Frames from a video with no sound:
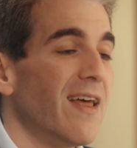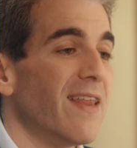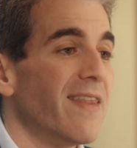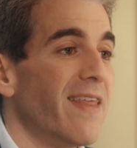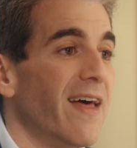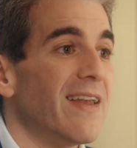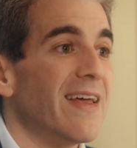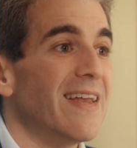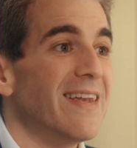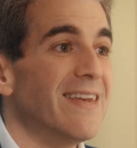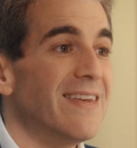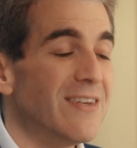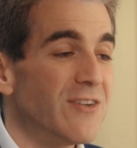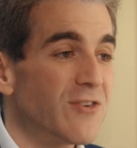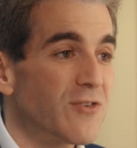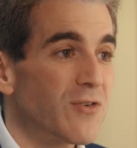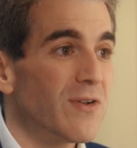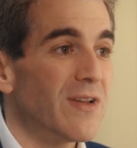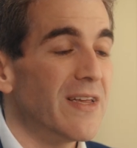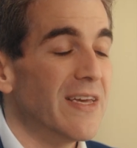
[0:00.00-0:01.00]
That
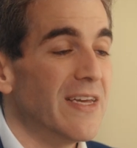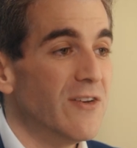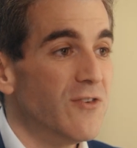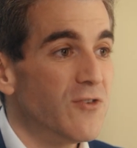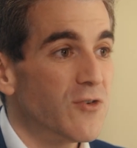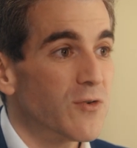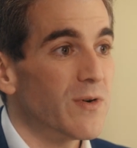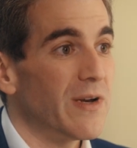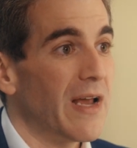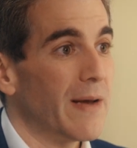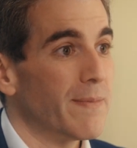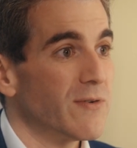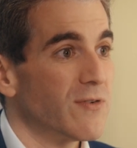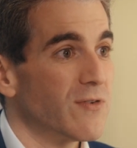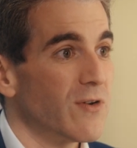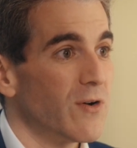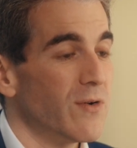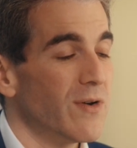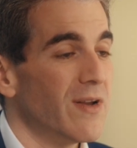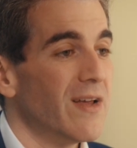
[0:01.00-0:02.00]
initial injury
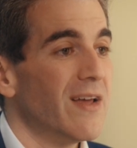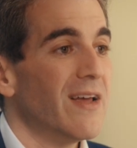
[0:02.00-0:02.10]
episode